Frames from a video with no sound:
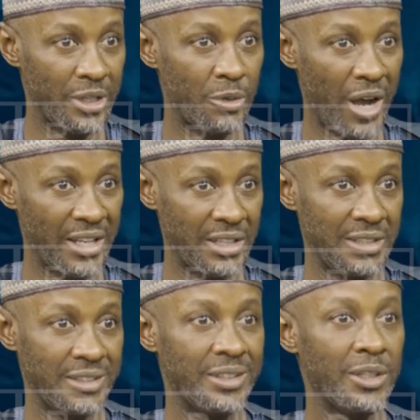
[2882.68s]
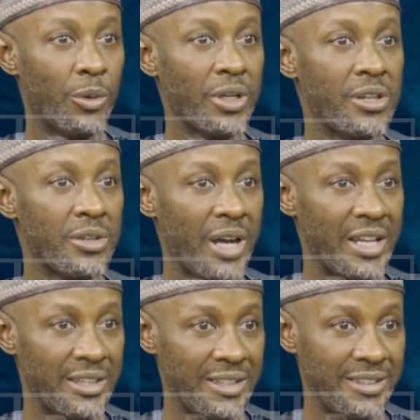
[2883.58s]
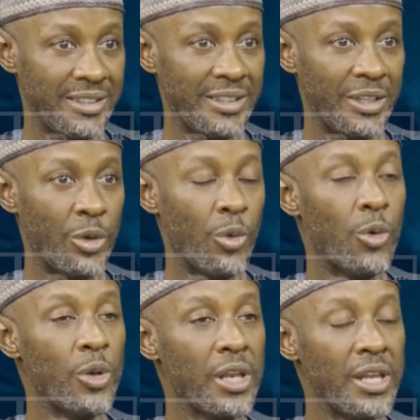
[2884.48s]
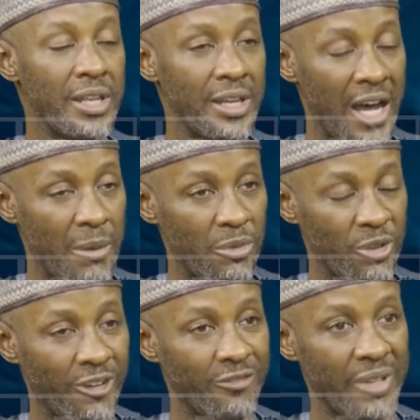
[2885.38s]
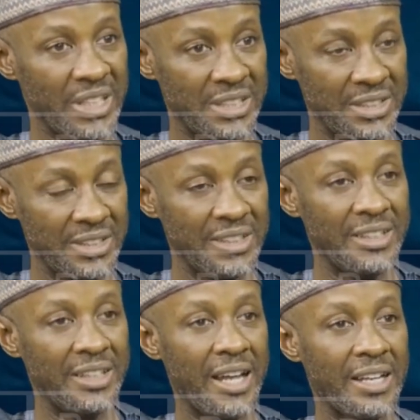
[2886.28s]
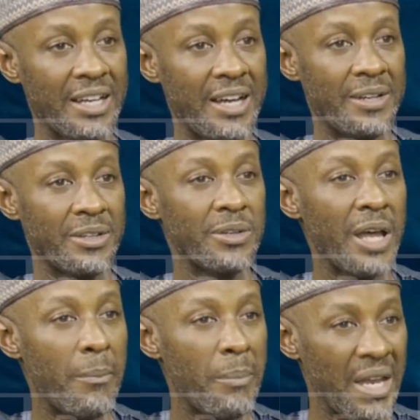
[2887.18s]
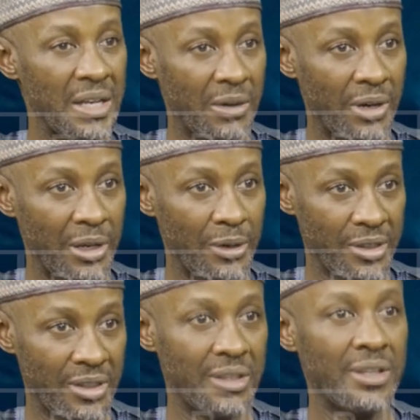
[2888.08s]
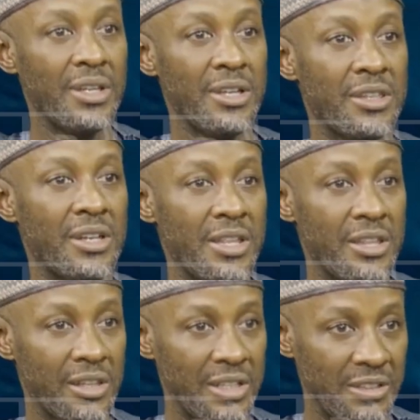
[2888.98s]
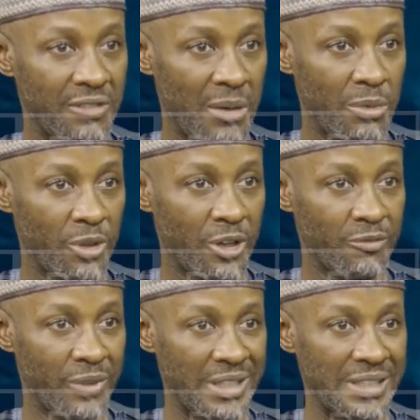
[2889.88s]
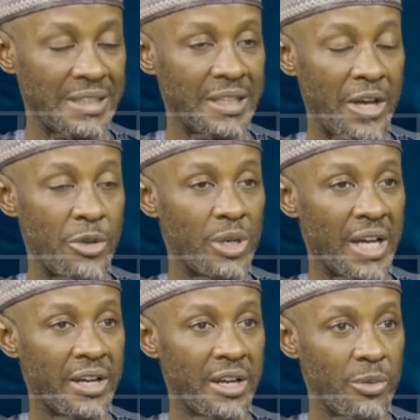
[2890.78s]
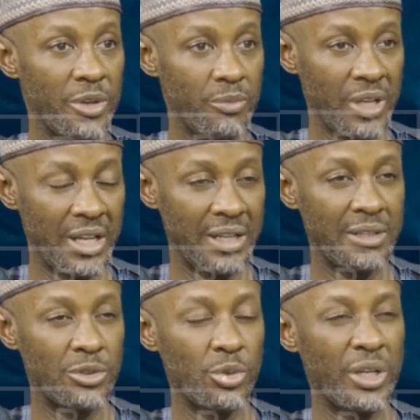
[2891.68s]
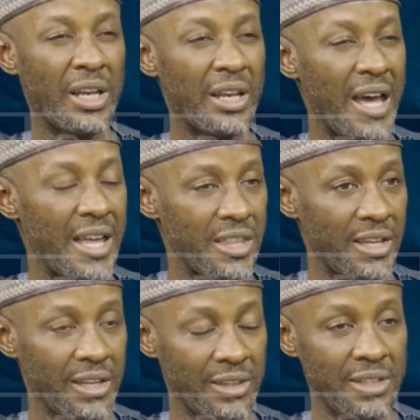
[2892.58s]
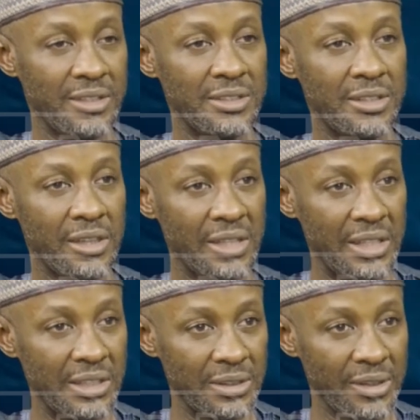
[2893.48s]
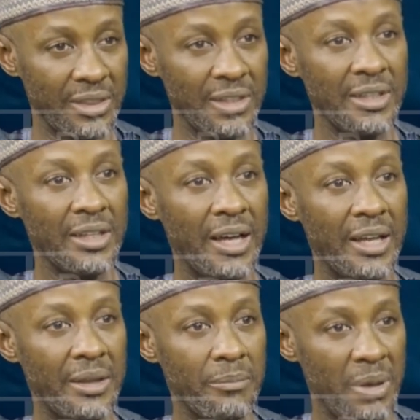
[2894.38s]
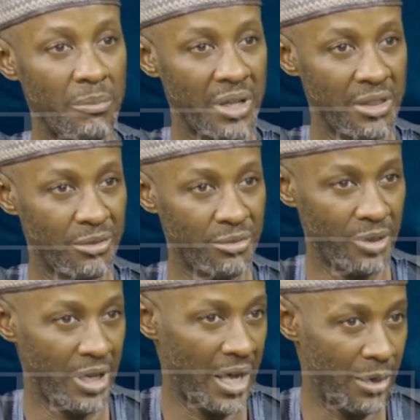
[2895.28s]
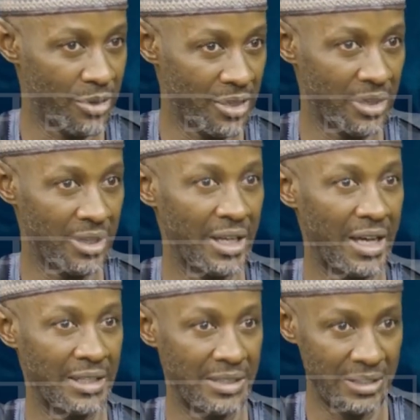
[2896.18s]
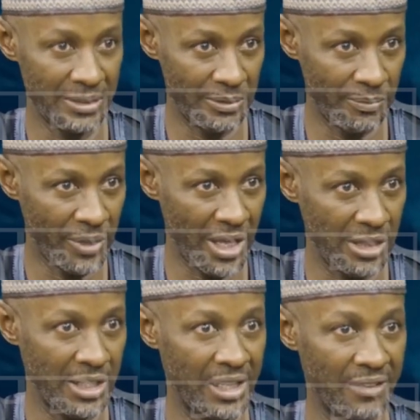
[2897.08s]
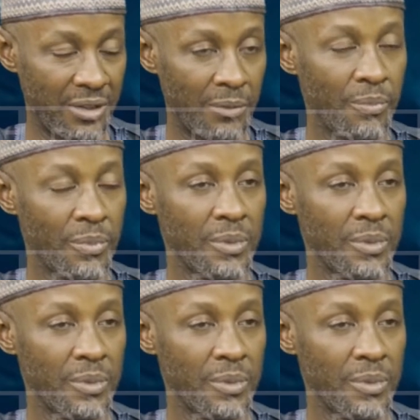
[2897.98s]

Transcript: the right thing. What is the right thing? Mm. The only arm of government that can amend our laws mm. is the legislative arm of government. And you will agree with me that to mm. a large extent, the mm. senators and the members of the houses at the national level,